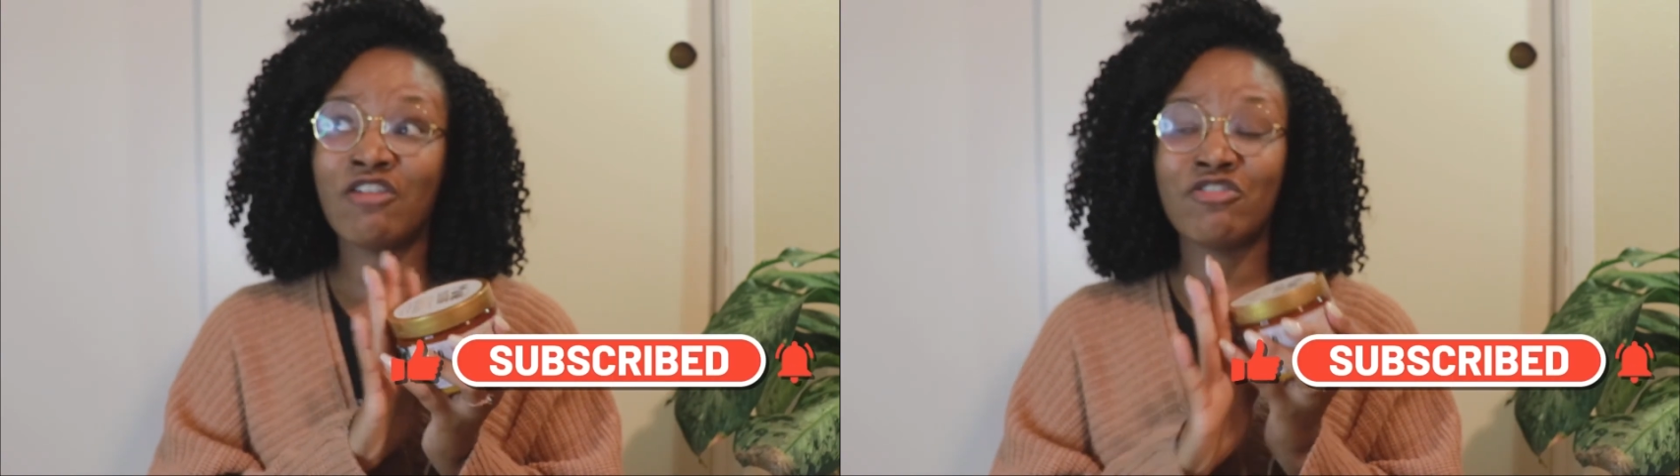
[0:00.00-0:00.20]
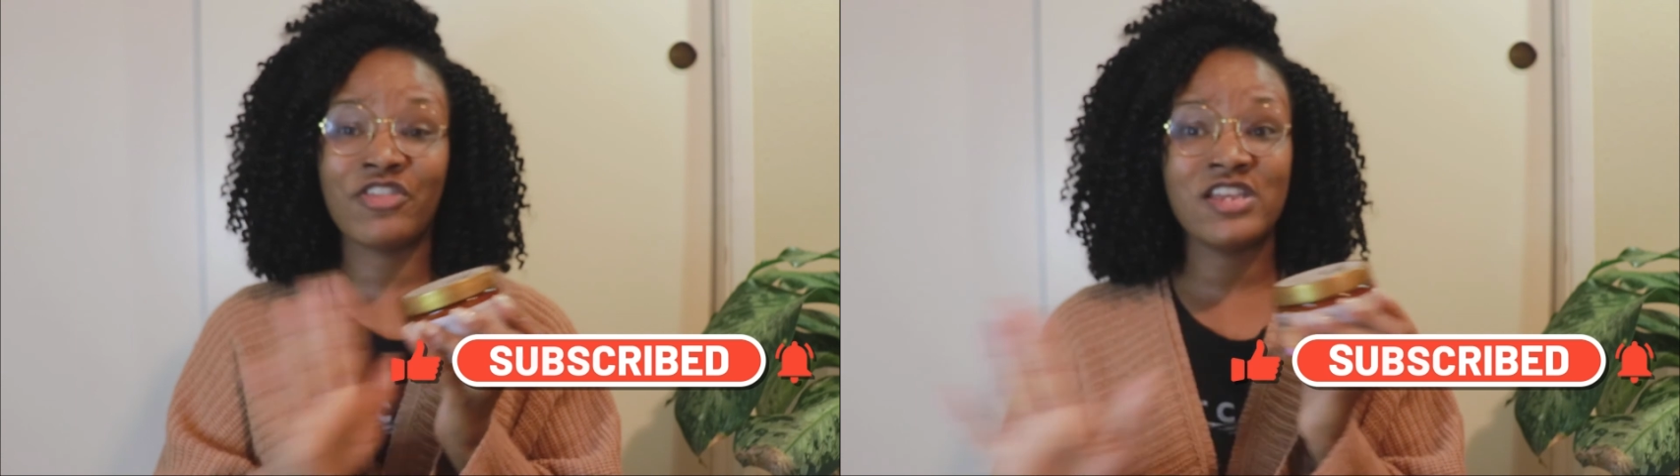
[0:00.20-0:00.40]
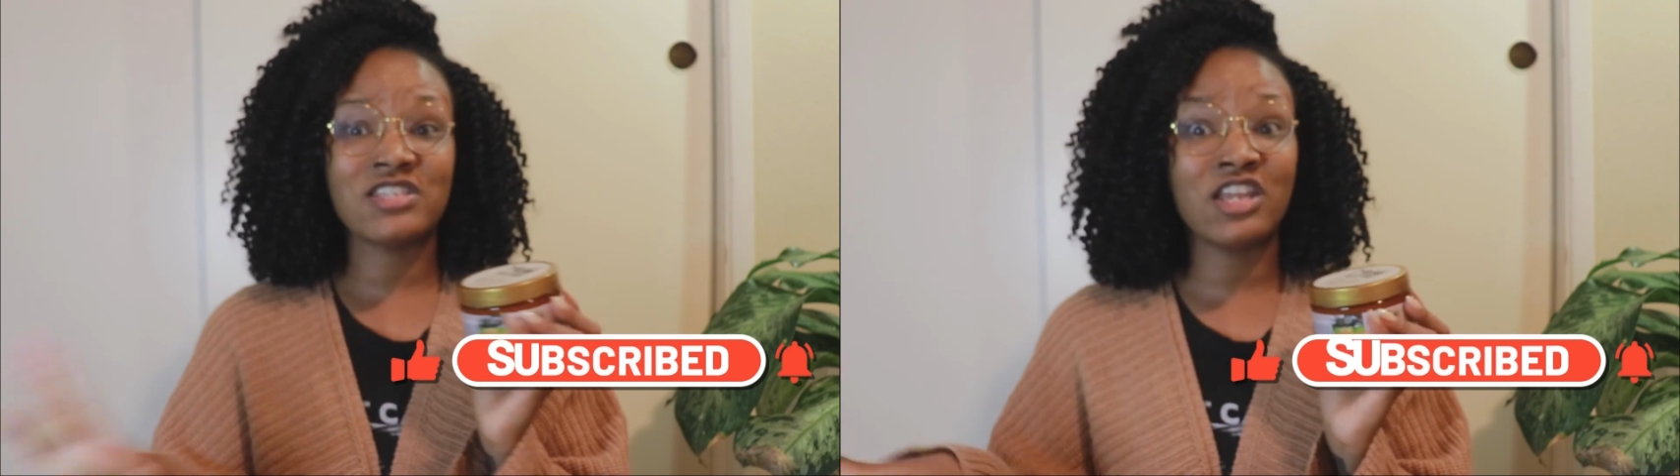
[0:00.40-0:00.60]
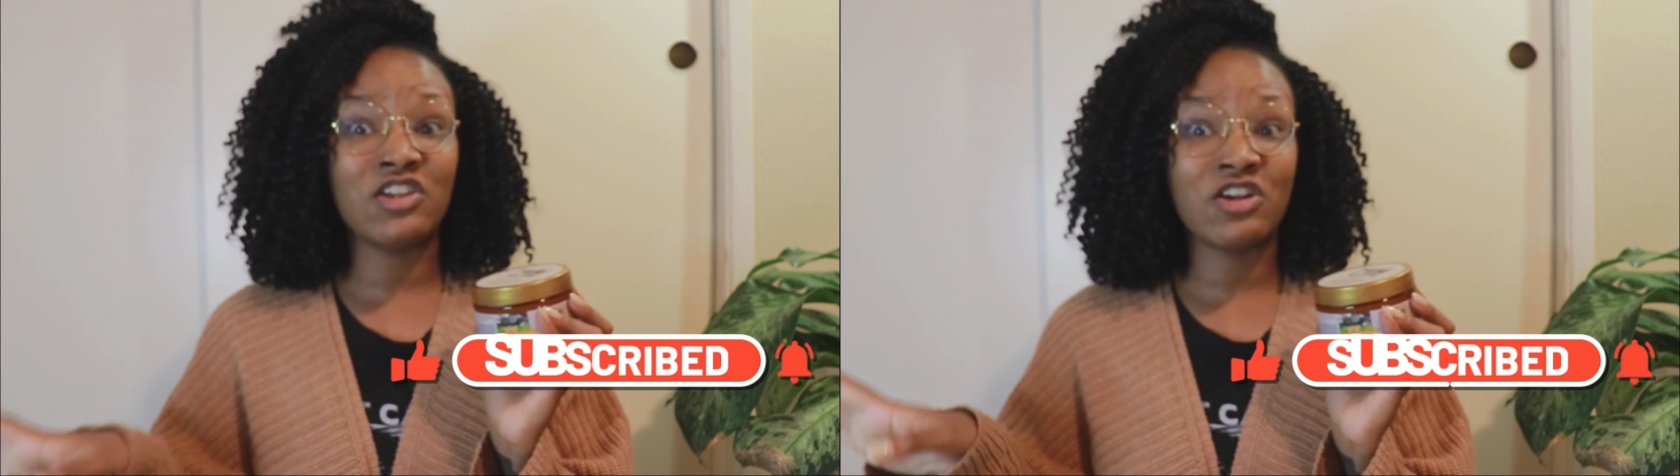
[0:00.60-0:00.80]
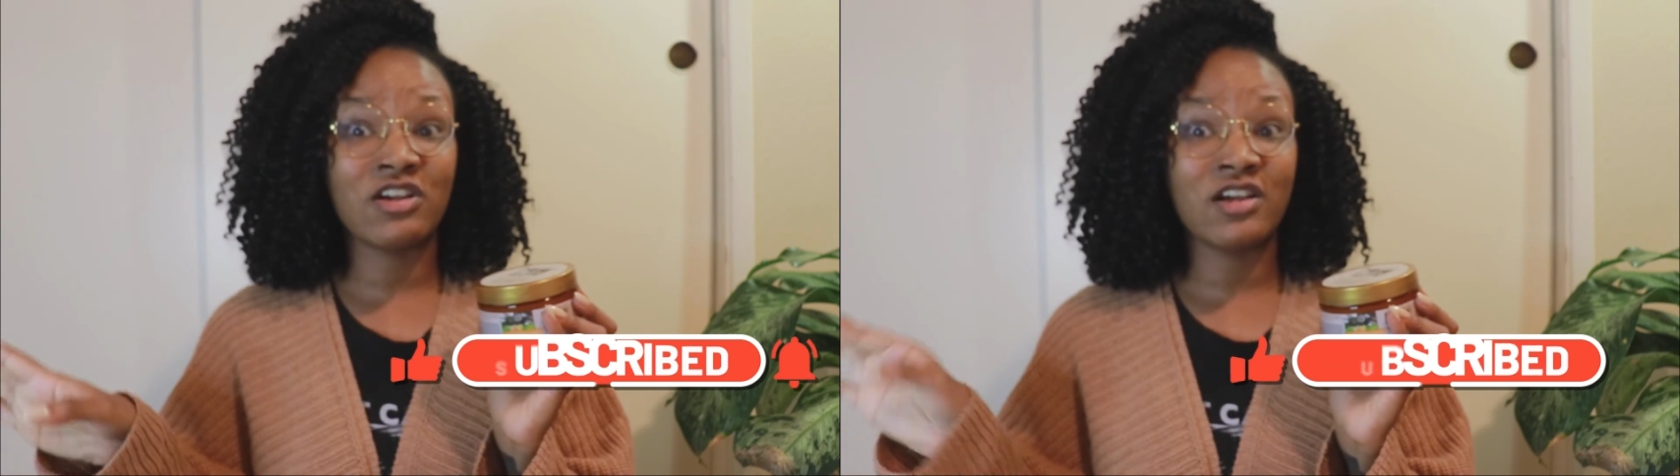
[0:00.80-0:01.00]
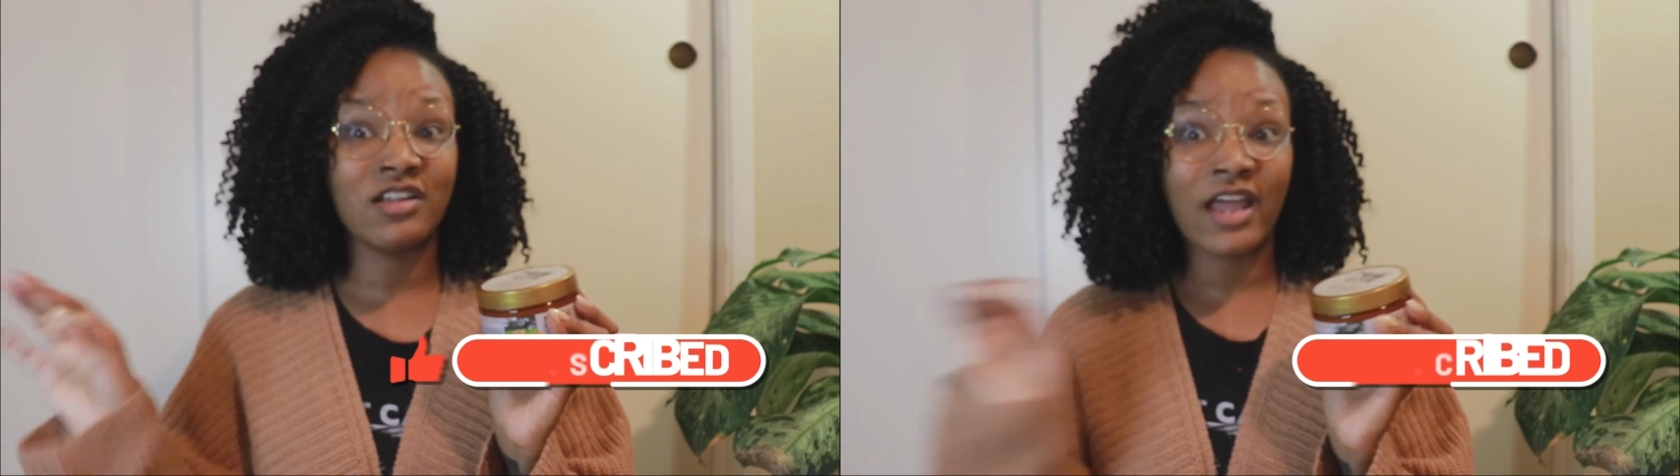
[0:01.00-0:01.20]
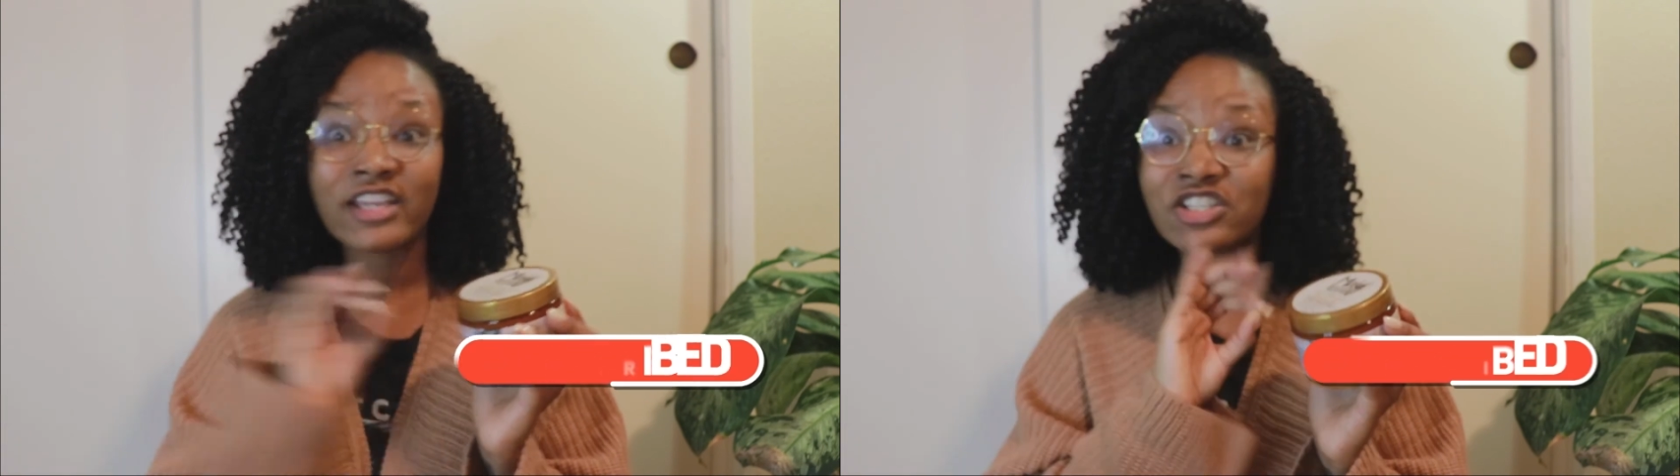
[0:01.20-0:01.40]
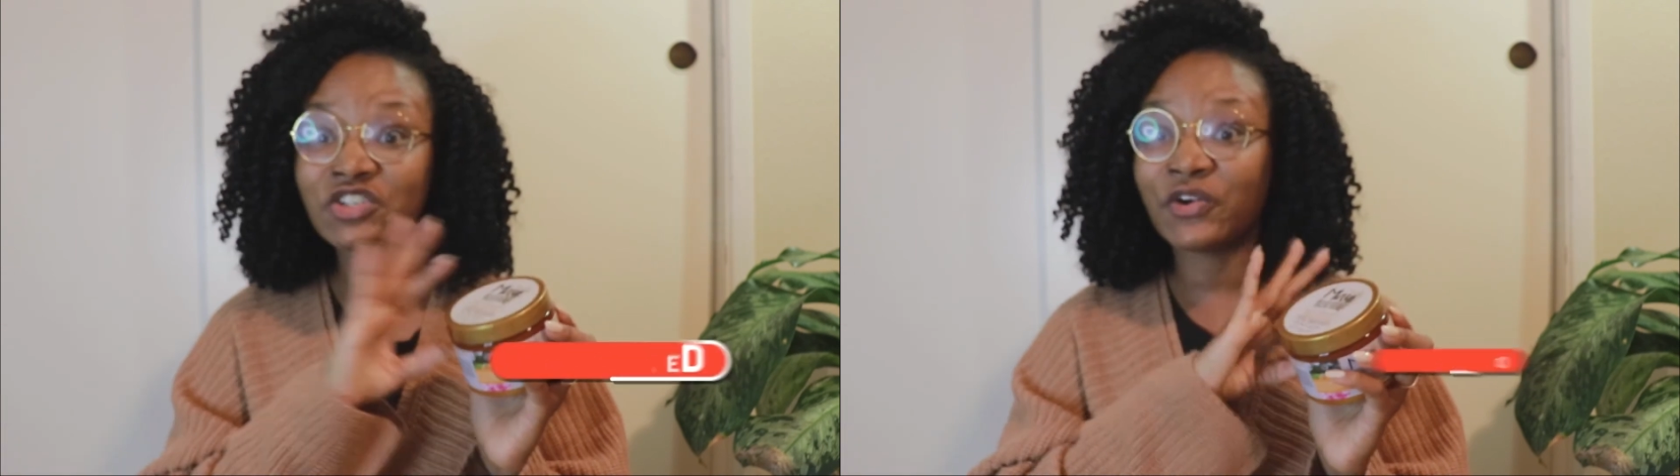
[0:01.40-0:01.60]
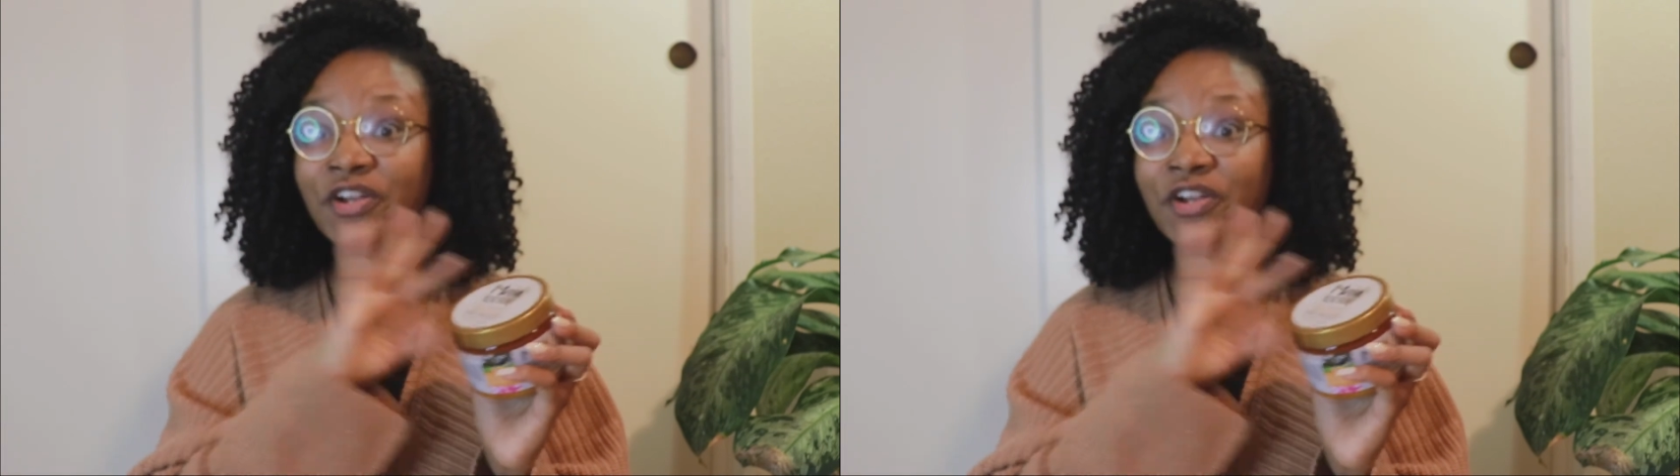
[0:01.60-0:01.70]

other things in their collection